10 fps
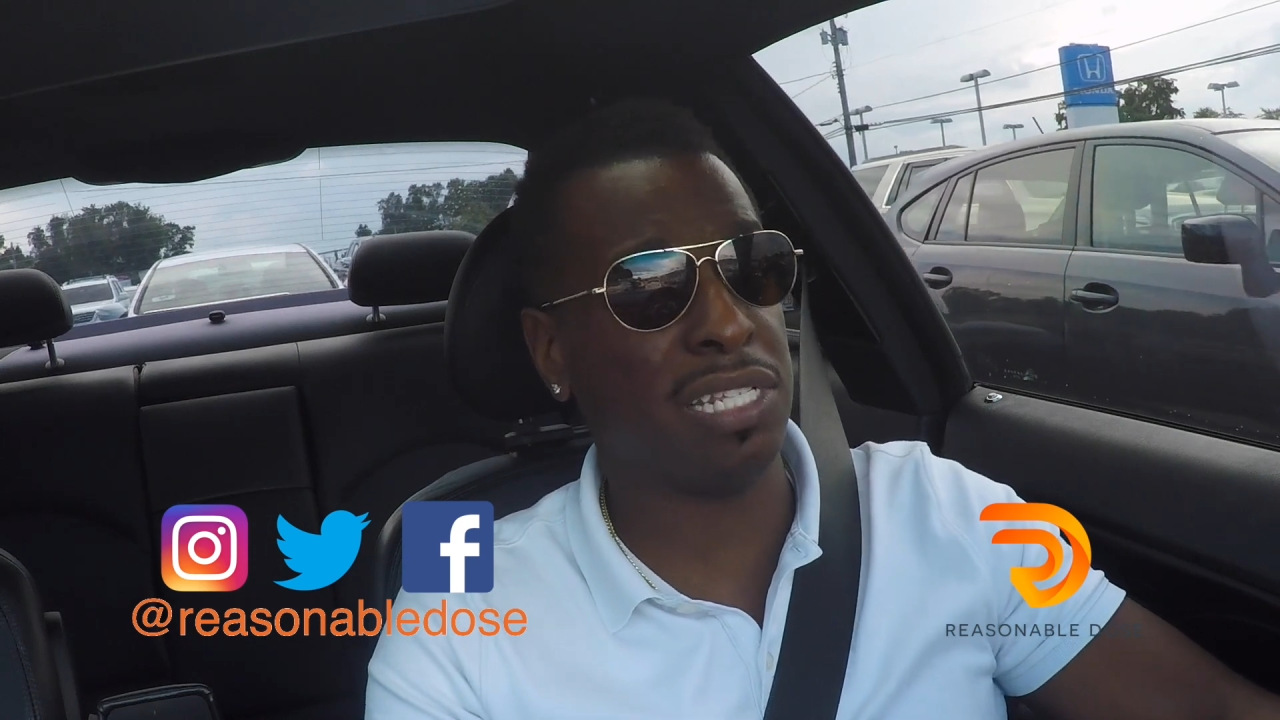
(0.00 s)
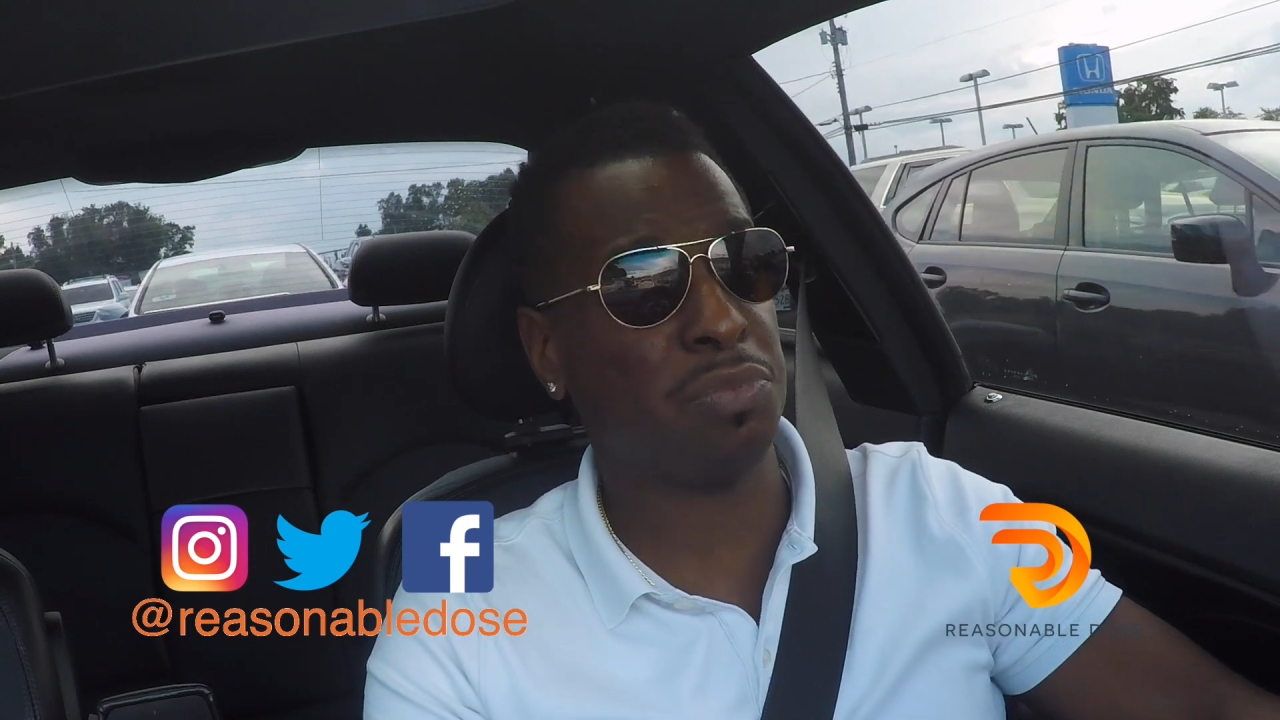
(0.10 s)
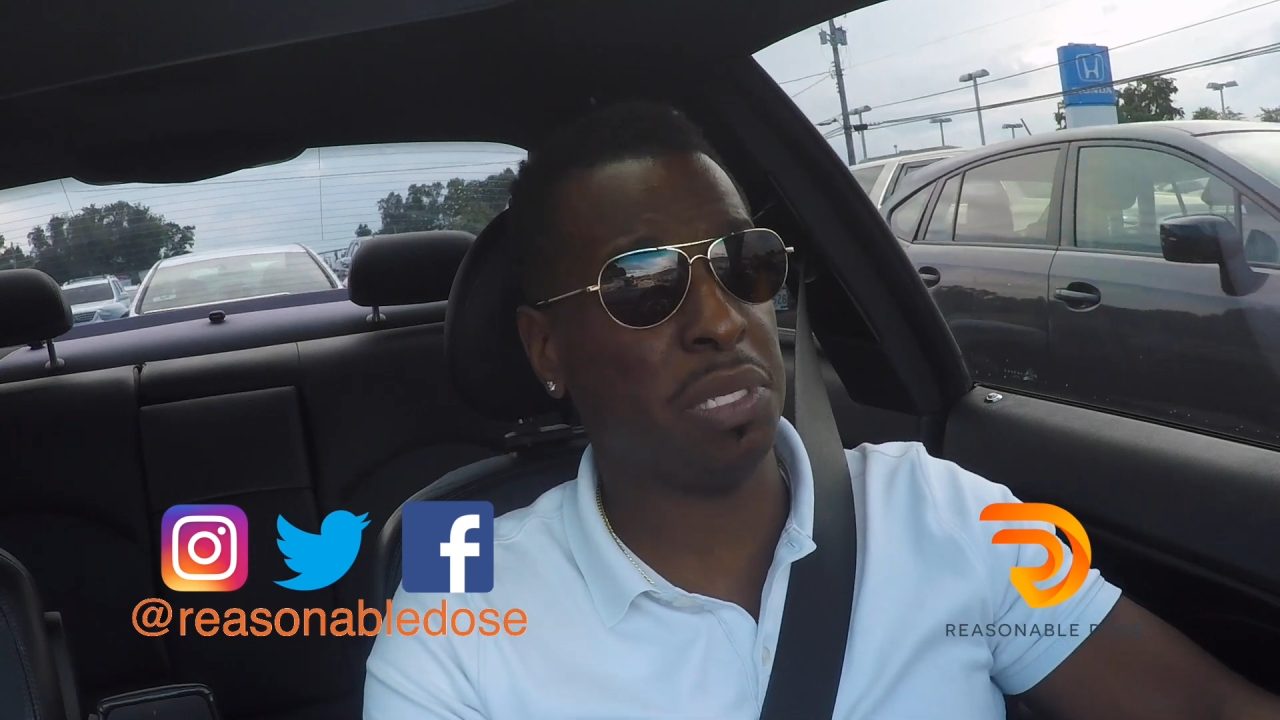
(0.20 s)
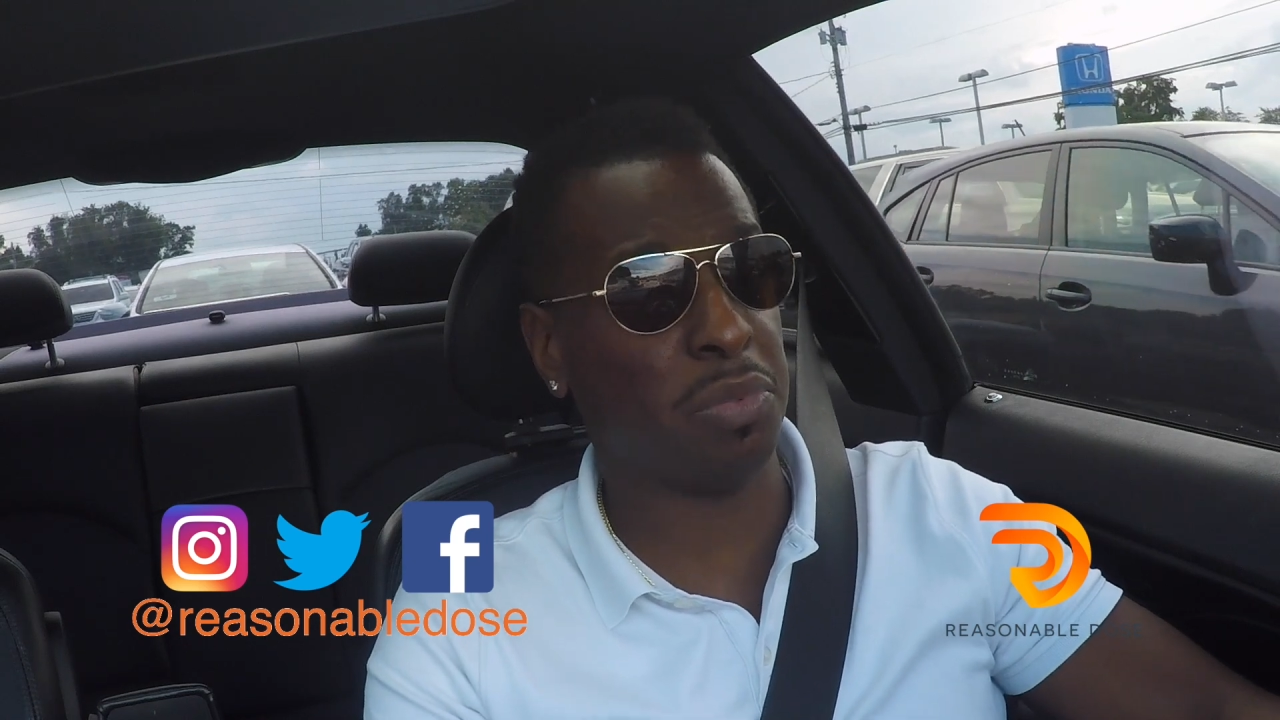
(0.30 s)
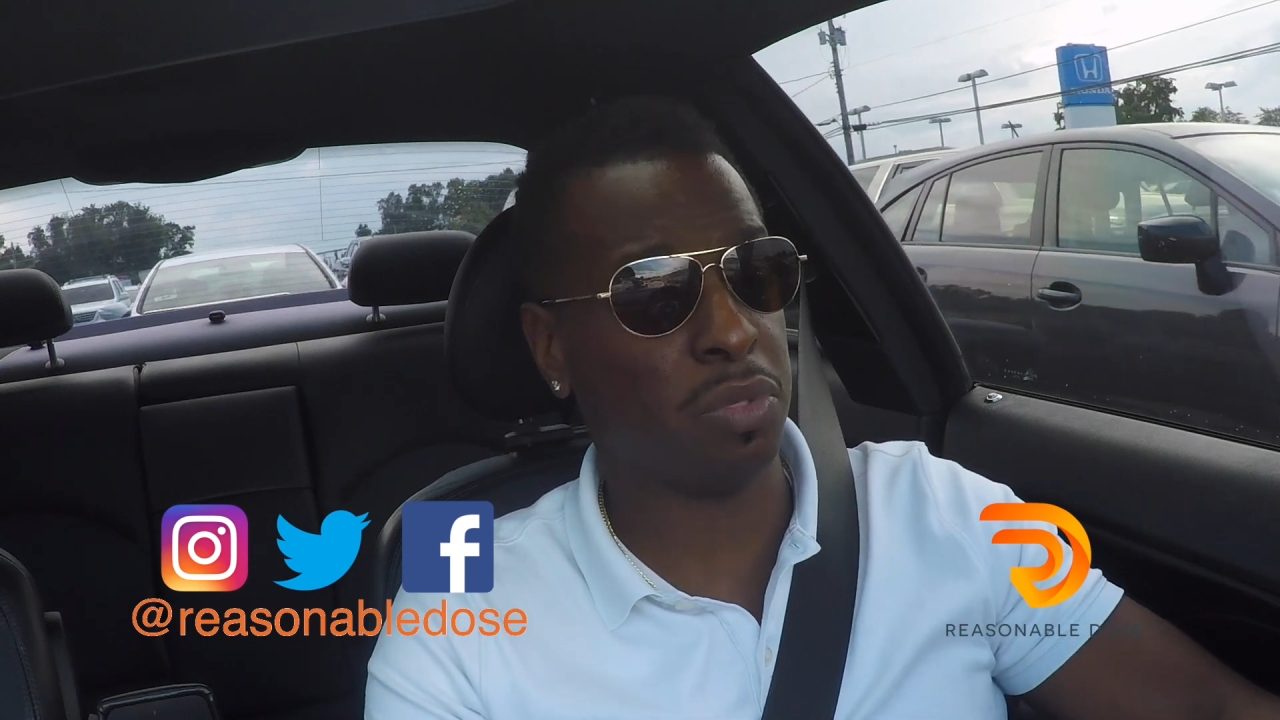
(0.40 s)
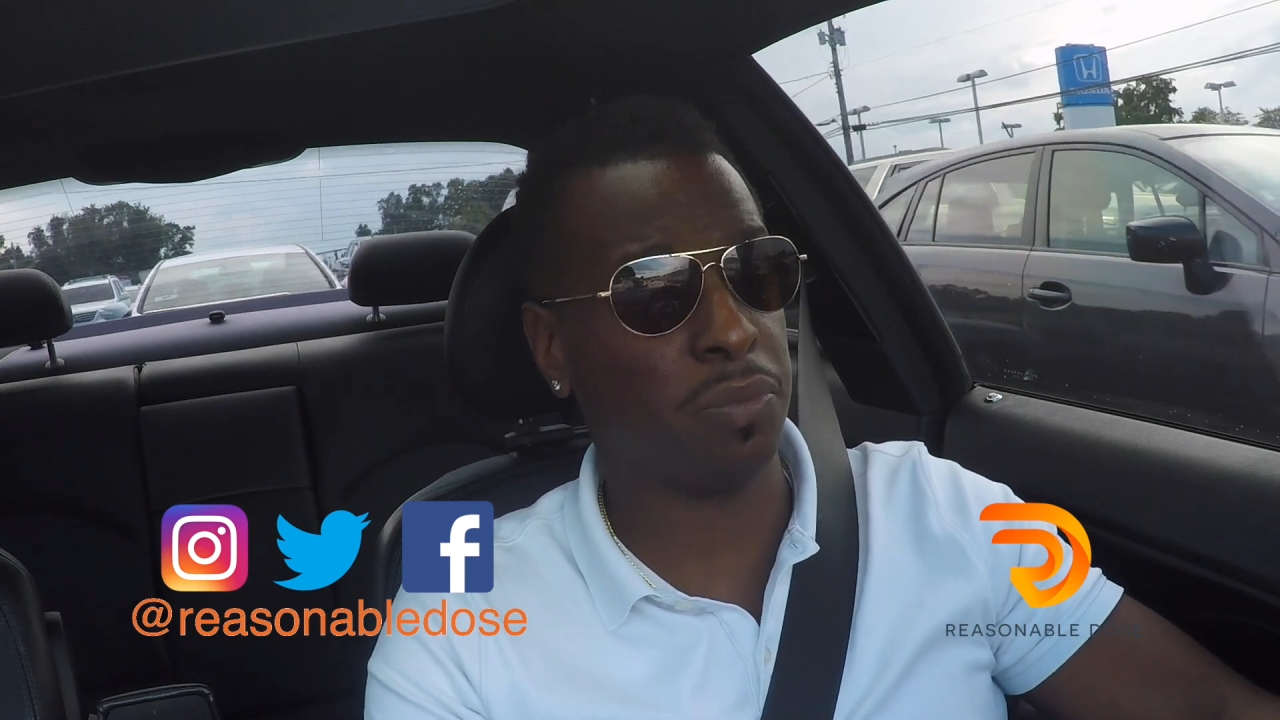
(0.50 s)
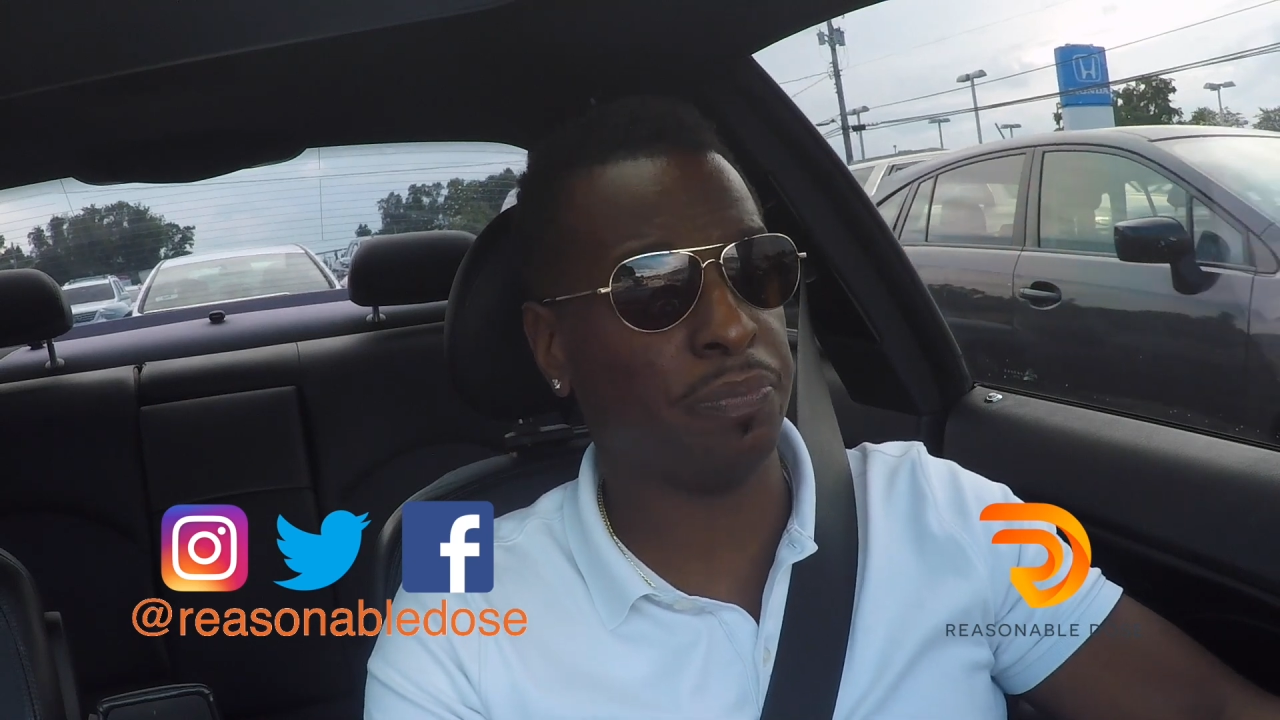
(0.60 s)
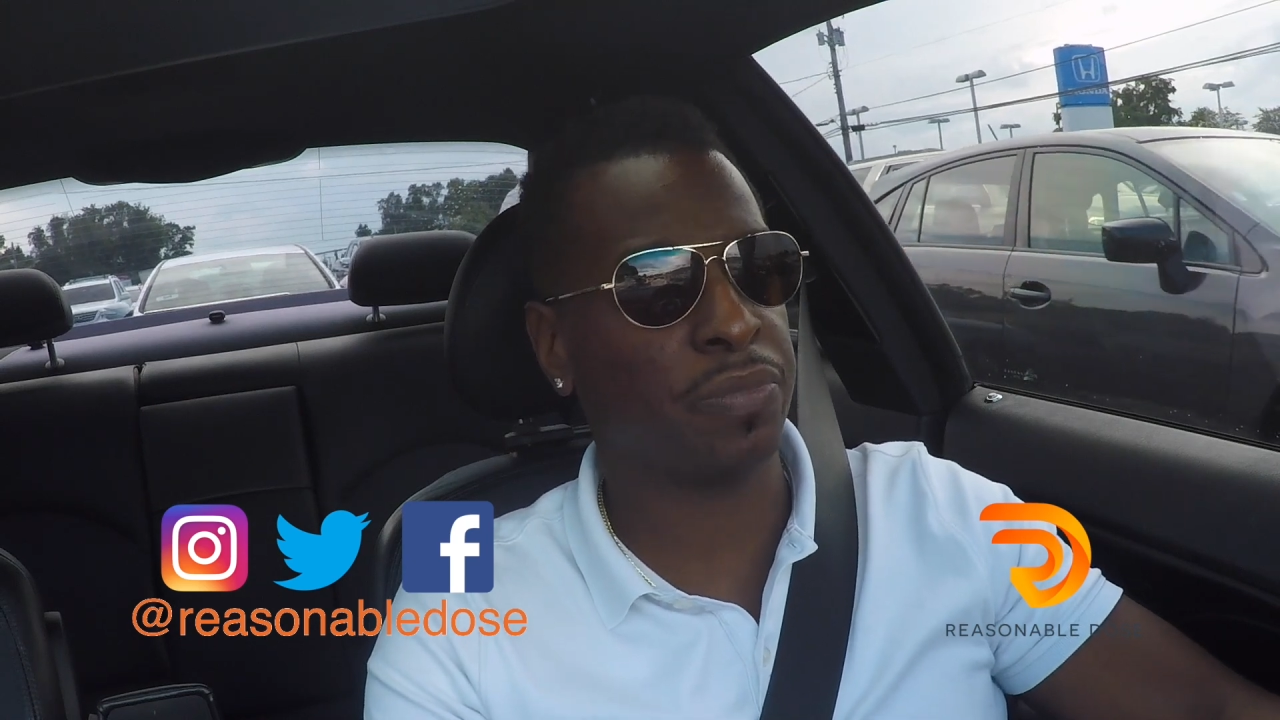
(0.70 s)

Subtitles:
these people.